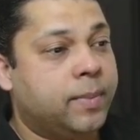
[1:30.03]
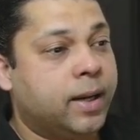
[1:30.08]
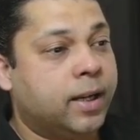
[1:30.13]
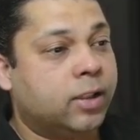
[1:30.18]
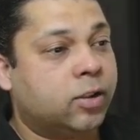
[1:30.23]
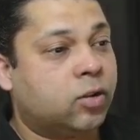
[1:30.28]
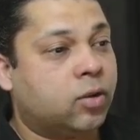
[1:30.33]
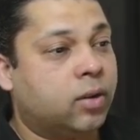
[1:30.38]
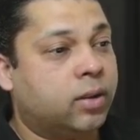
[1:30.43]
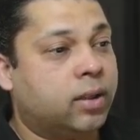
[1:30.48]

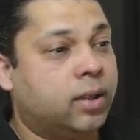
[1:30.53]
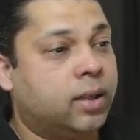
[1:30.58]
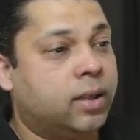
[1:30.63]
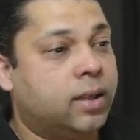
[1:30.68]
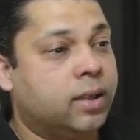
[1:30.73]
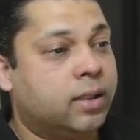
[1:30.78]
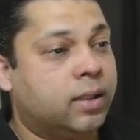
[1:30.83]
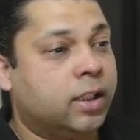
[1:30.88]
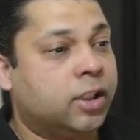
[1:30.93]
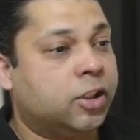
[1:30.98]
based on the
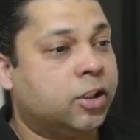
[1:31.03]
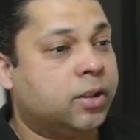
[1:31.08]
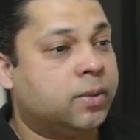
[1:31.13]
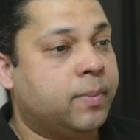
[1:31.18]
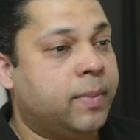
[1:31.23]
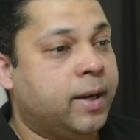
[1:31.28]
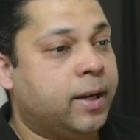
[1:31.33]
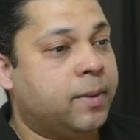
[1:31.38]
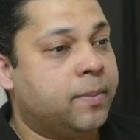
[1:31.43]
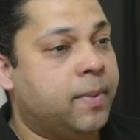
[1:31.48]

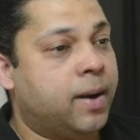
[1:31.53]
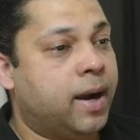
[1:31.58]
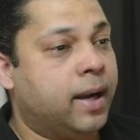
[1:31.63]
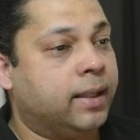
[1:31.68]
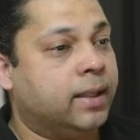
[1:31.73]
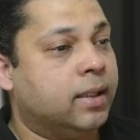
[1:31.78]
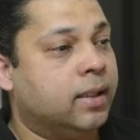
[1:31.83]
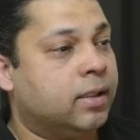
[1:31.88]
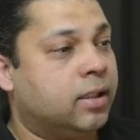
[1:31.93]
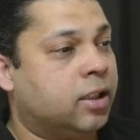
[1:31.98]
decision made by
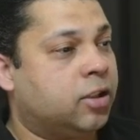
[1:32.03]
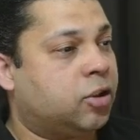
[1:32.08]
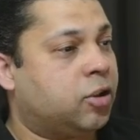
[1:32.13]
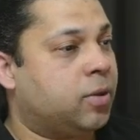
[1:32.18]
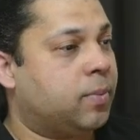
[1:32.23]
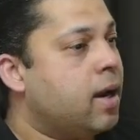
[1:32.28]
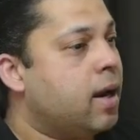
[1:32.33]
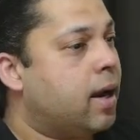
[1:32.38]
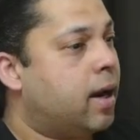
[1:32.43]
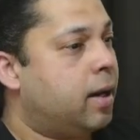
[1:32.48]
the
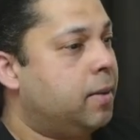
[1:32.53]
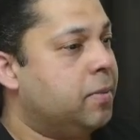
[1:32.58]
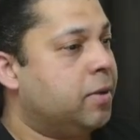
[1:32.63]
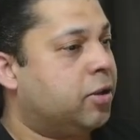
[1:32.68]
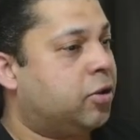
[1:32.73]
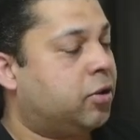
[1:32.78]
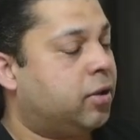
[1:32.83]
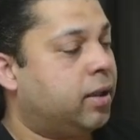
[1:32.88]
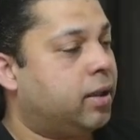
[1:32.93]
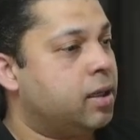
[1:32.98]
system
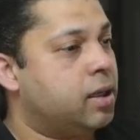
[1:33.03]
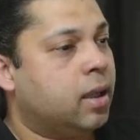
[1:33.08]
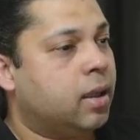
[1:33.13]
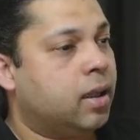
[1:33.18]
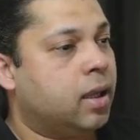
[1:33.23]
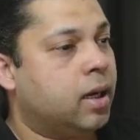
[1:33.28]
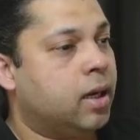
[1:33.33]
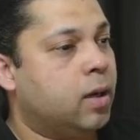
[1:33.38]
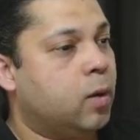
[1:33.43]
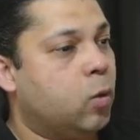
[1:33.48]
administrator,
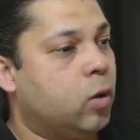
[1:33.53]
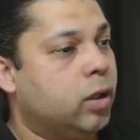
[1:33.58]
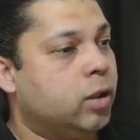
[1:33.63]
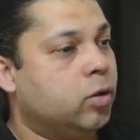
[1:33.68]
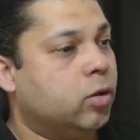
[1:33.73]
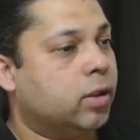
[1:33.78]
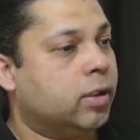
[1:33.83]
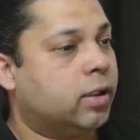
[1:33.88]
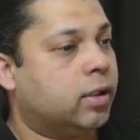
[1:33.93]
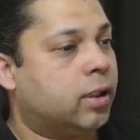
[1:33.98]
the
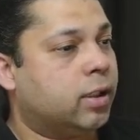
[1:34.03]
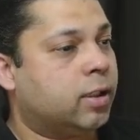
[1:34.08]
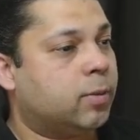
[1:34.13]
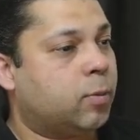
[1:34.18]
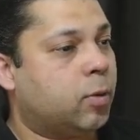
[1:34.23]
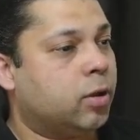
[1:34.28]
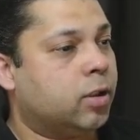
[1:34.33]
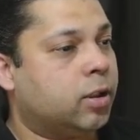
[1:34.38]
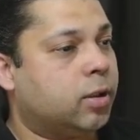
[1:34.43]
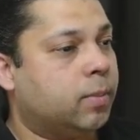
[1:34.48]
individuals
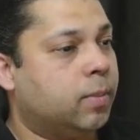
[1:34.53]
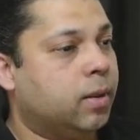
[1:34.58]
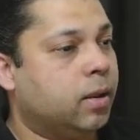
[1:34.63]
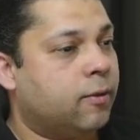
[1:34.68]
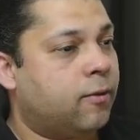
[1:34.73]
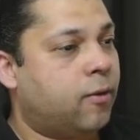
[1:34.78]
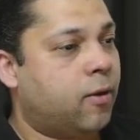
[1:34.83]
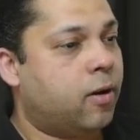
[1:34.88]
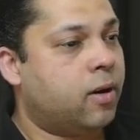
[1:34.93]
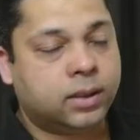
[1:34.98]

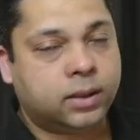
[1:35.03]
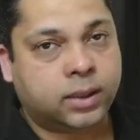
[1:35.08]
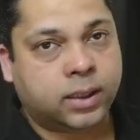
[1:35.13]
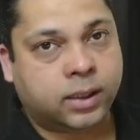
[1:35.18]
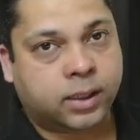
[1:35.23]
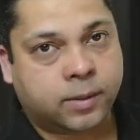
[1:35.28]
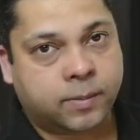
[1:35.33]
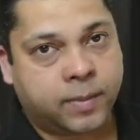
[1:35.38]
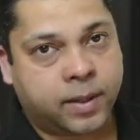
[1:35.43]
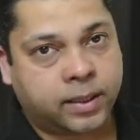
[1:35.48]
responsible for
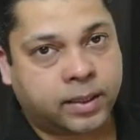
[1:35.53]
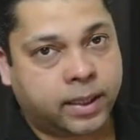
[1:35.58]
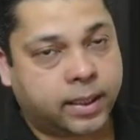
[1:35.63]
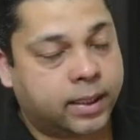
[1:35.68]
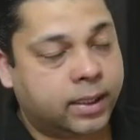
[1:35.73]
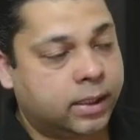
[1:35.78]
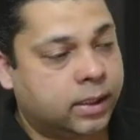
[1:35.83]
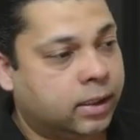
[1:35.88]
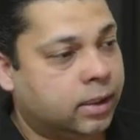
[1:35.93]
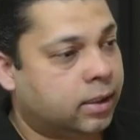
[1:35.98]
system
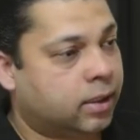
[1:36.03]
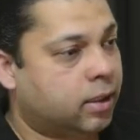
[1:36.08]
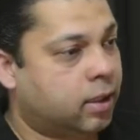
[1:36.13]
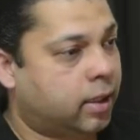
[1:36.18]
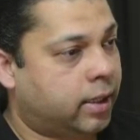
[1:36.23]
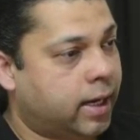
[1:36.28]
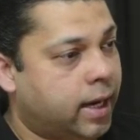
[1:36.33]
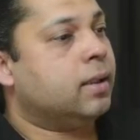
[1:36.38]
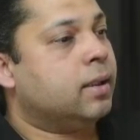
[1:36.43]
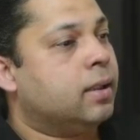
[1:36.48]
maintenance.
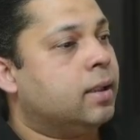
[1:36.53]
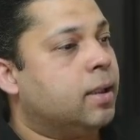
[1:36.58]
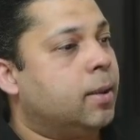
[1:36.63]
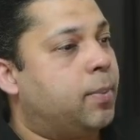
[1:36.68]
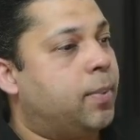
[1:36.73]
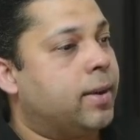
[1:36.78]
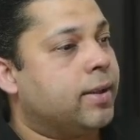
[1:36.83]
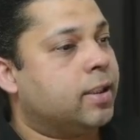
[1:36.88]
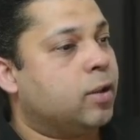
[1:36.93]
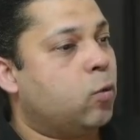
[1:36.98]
Okay, the
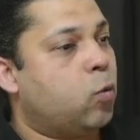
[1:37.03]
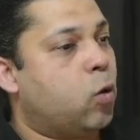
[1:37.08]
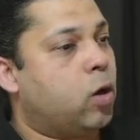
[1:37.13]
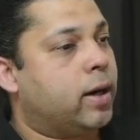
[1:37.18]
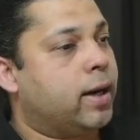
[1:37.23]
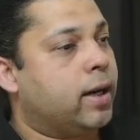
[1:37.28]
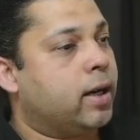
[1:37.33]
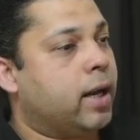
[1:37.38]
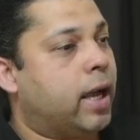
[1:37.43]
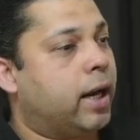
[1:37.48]
present
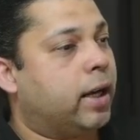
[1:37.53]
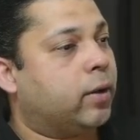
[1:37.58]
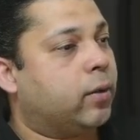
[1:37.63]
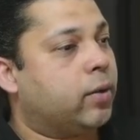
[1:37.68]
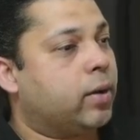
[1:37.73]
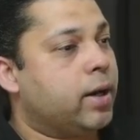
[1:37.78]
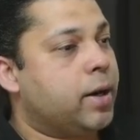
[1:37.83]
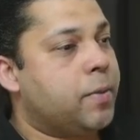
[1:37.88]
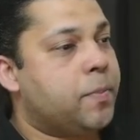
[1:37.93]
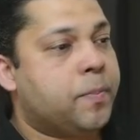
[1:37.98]
working
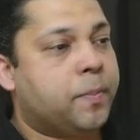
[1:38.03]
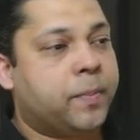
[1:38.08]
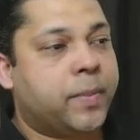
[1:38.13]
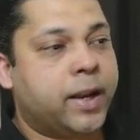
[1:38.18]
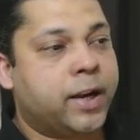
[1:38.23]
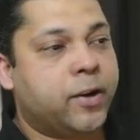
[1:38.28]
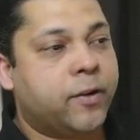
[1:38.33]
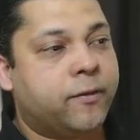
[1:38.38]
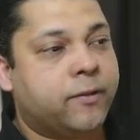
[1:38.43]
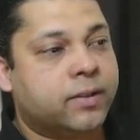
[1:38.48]
directory.
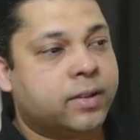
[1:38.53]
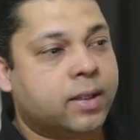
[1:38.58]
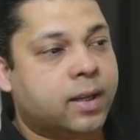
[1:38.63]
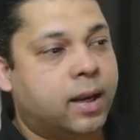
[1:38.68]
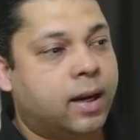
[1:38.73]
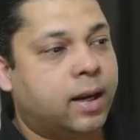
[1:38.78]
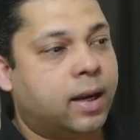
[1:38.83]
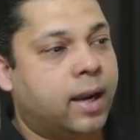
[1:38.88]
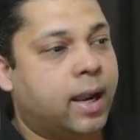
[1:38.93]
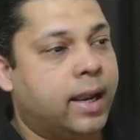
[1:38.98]
Many of us
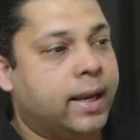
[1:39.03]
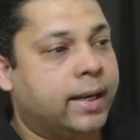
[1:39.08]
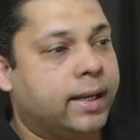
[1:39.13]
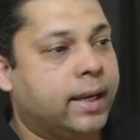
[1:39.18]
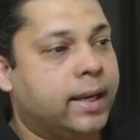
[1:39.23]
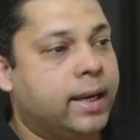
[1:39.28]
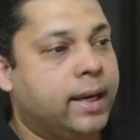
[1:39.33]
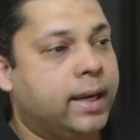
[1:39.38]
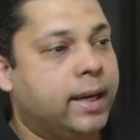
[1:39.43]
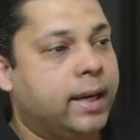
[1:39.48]
are
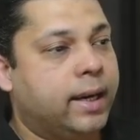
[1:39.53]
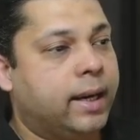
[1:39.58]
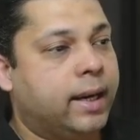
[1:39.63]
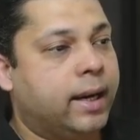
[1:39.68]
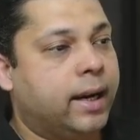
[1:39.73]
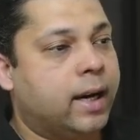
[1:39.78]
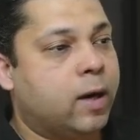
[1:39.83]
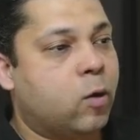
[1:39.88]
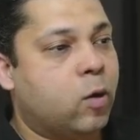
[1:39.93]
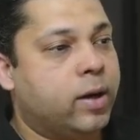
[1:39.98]
likely
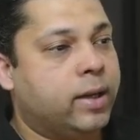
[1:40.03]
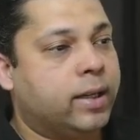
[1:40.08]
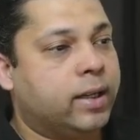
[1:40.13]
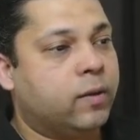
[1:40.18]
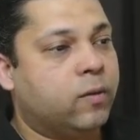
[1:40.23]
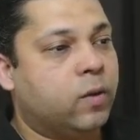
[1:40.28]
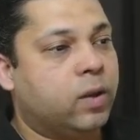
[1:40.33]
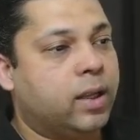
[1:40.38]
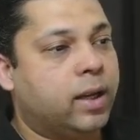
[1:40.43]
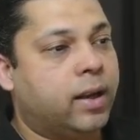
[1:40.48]

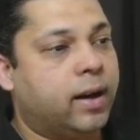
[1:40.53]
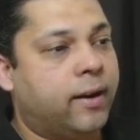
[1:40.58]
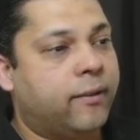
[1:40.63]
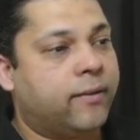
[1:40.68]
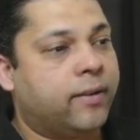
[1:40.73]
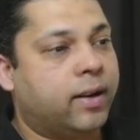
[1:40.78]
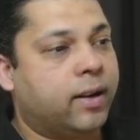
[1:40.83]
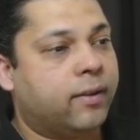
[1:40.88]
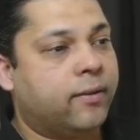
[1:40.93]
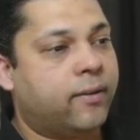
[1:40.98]
acquainted with the
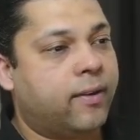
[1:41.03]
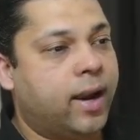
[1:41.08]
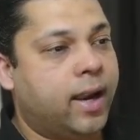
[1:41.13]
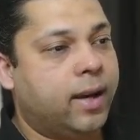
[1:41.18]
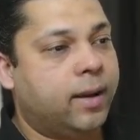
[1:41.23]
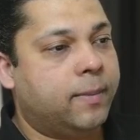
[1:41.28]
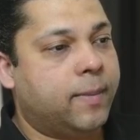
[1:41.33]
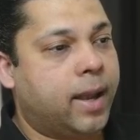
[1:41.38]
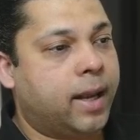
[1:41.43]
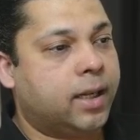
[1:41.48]
graphical
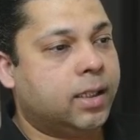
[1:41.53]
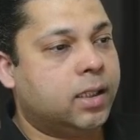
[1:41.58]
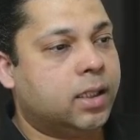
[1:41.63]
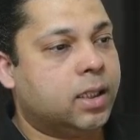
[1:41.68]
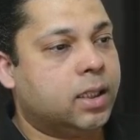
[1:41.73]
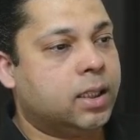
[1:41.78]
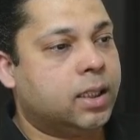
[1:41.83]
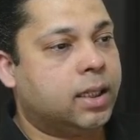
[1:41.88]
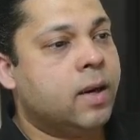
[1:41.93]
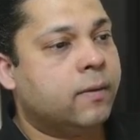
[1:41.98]
file
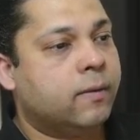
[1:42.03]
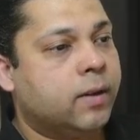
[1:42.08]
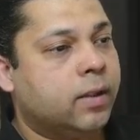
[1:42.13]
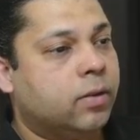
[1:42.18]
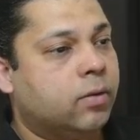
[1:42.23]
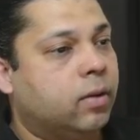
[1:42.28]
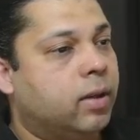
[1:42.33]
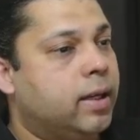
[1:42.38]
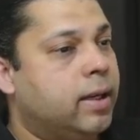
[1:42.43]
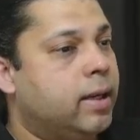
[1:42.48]
manager that
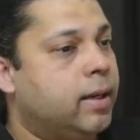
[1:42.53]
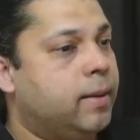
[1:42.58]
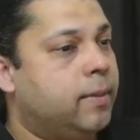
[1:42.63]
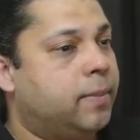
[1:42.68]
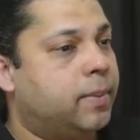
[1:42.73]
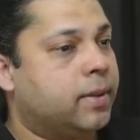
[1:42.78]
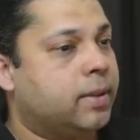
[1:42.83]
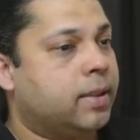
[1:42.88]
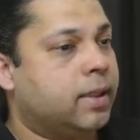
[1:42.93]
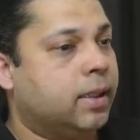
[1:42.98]
visually
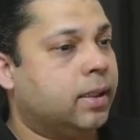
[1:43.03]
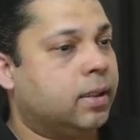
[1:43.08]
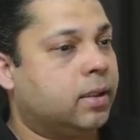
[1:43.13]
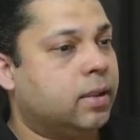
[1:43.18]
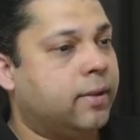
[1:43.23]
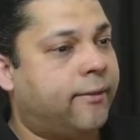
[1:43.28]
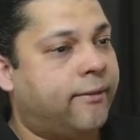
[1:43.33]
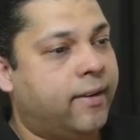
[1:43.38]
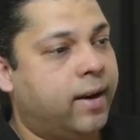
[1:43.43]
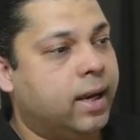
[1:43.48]
presents
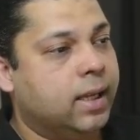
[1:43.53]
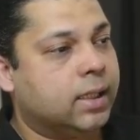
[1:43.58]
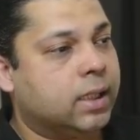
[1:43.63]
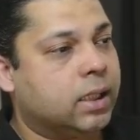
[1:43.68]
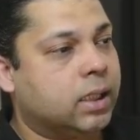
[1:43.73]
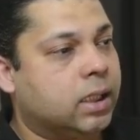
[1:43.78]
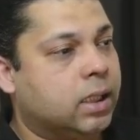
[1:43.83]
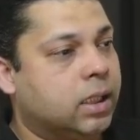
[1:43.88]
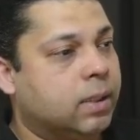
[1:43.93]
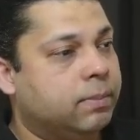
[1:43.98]
the file
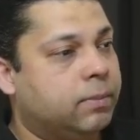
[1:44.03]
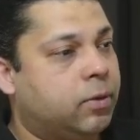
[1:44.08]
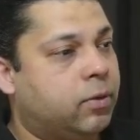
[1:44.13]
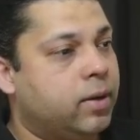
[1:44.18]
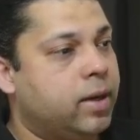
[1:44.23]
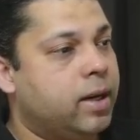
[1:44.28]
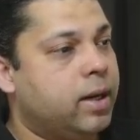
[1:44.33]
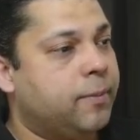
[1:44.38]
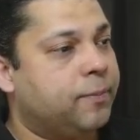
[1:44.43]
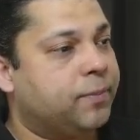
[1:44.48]
system
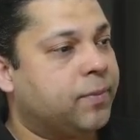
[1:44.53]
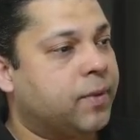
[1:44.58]
tree